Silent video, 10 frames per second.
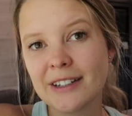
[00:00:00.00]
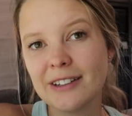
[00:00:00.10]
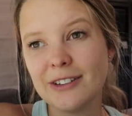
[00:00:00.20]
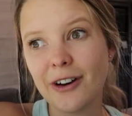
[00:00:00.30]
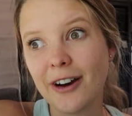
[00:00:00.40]

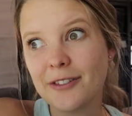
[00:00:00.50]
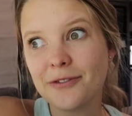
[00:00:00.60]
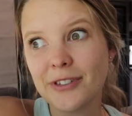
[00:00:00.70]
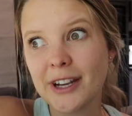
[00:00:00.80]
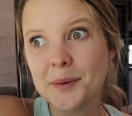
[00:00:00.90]

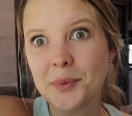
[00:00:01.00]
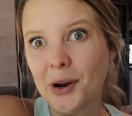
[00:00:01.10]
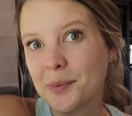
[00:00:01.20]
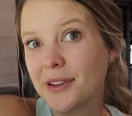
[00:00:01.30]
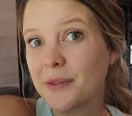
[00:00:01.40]
non-fitting
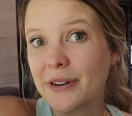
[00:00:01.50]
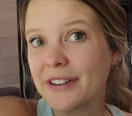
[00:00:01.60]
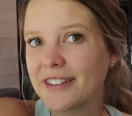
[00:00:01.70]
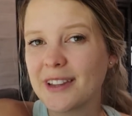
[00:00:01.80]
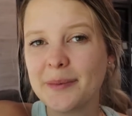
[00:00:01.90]
properly
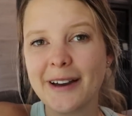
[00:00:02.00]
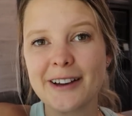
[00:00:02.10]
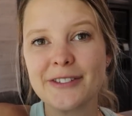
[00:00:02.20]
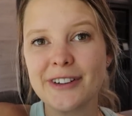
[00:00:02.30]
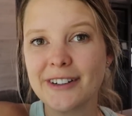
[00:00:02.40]
ones on the
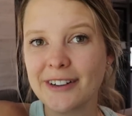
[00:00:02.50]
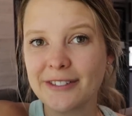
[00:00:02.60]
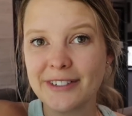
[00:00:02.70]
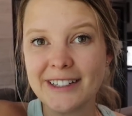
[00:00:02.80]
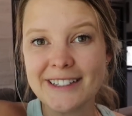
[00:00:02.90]
back of
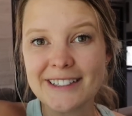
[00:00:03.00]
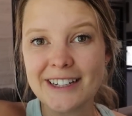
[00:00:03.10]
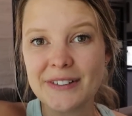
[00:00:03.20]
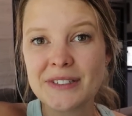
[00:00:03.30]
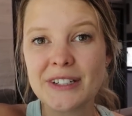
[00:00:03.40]
our RV and
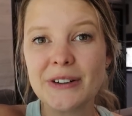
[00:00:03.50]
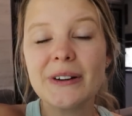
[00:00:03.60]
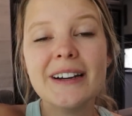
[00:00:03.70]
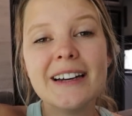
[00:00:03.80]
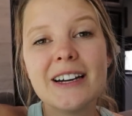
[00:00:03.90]
stuff,
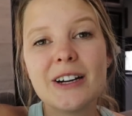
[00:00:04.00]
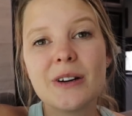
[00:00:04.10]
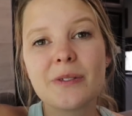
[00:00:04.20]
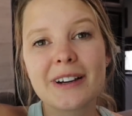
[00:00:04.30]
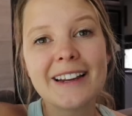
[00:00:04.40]
so
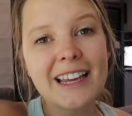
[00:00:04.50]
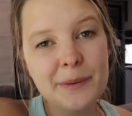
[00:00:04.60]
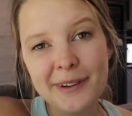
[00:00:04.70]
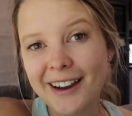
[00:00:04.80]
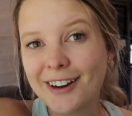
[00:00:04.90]
we're gonna
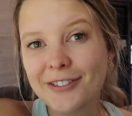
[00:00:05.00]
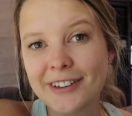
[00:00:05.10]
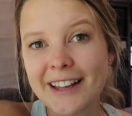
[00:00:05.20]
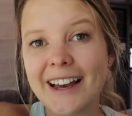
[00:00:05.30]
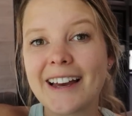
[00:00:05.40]
keep an eye out
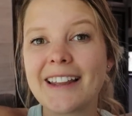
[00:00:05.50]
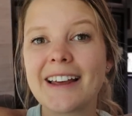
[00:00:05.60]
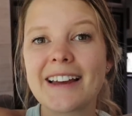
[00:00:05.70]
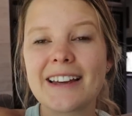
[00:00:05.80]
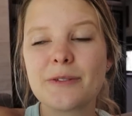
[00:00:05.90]
for that.
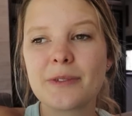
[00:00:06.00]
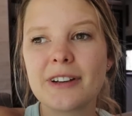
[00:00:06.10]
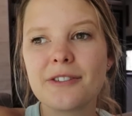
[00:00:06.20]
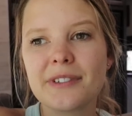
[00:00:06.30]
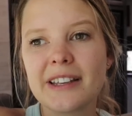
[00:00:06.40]
Again,
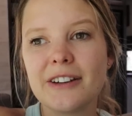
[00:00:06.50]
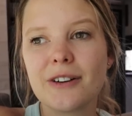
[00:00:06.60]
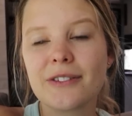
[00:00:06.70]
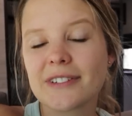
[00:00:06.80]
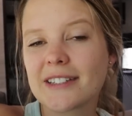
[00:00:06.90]
we don't really
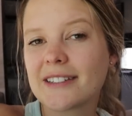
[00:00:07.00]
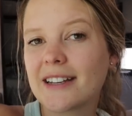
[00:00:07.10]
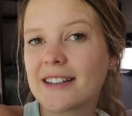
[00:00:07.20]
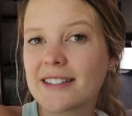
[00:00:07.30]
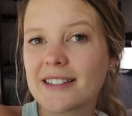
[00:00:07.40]
know if it's
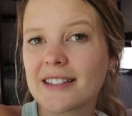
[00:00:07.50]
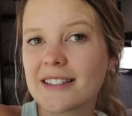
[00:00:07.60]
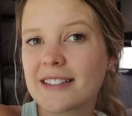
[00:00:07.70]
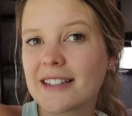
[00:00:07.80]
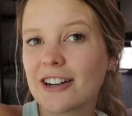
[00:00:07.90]

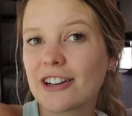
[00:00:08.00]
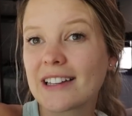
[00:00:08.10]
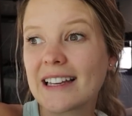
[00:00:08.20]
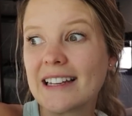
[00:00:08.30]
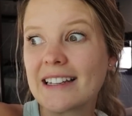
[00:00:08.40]

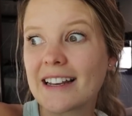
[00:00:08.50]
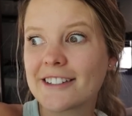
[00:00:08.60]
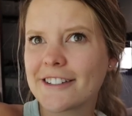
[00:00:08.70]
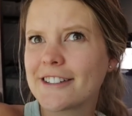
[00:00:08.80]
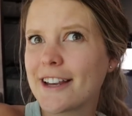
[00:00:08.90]
necessarily
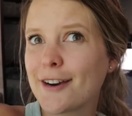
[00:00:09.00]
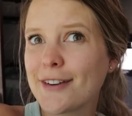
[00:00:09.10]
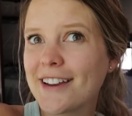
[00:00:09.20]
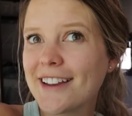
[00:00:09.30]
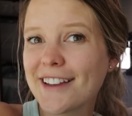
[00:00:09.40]

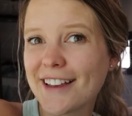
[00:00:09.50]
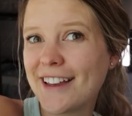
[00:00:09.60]
necessary